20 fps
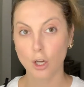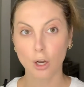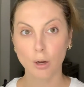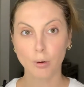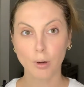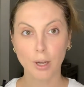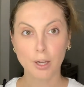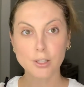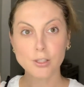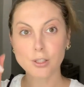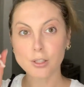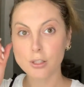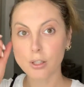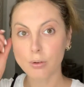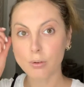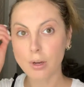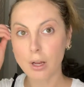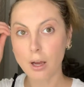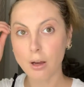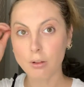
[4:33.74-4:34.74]
Okay,
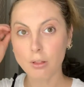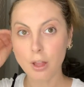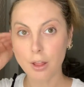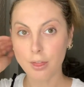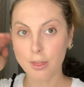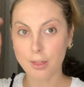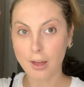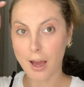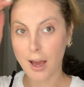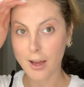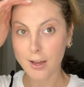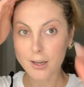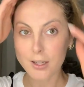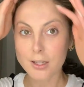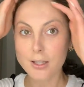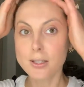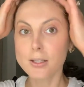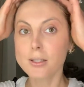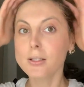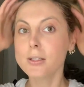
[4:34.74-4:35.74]
so now that that
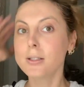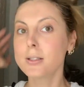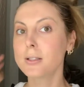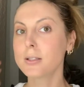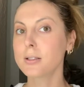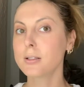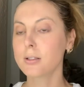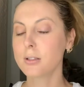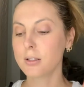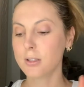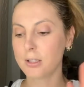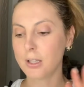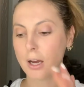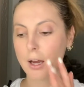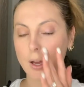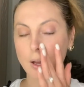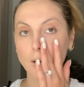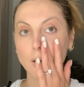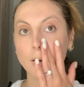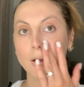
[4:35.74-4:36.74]
is
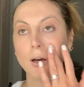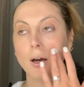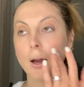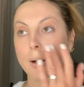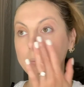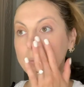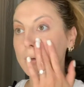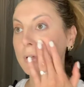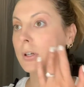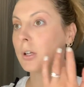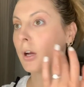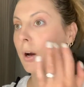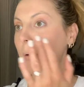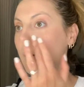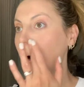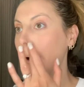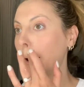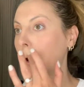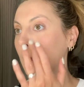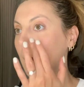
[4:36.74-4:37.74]
done, I'm gonna go
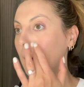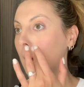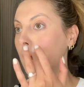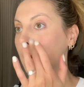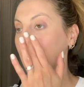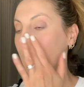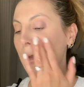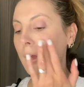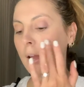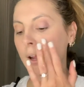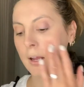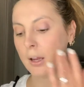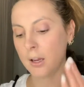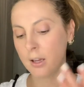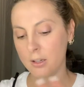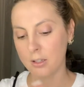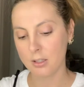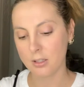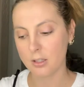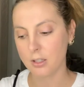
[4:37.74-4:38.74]
ahead
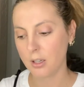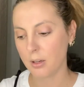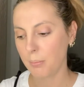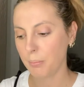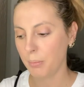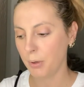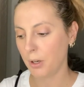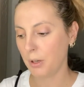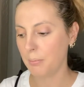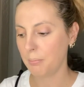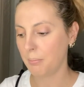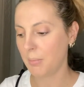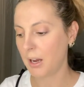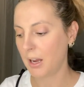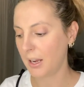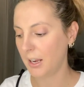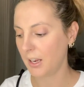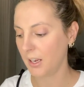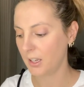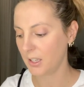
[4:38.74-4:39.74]
and put
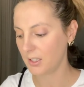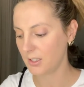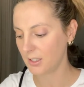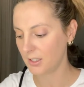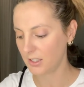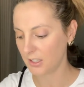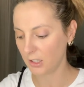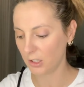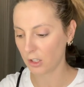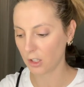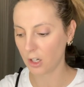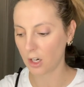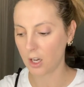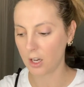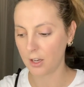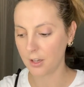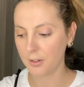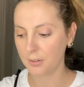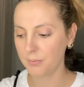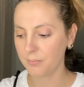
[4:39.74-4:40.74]
my concealer
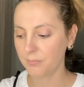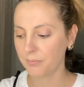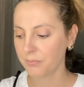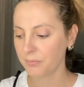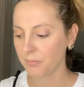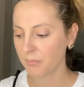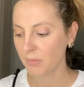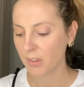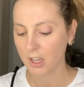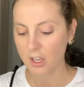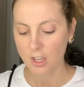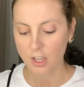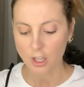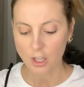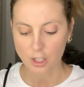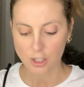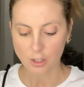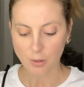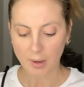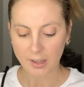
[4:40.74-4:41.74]
on.
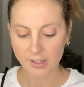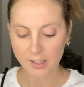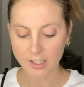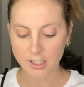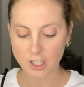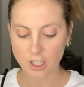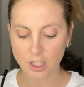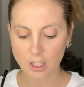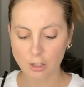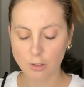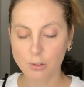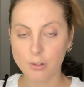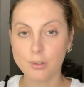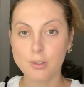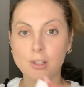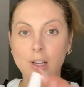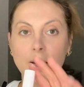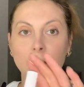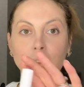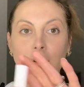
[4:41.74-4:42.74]
So I like to
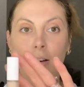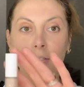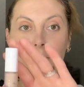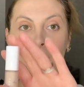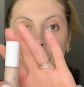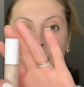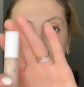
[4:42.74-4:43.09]
use, I love the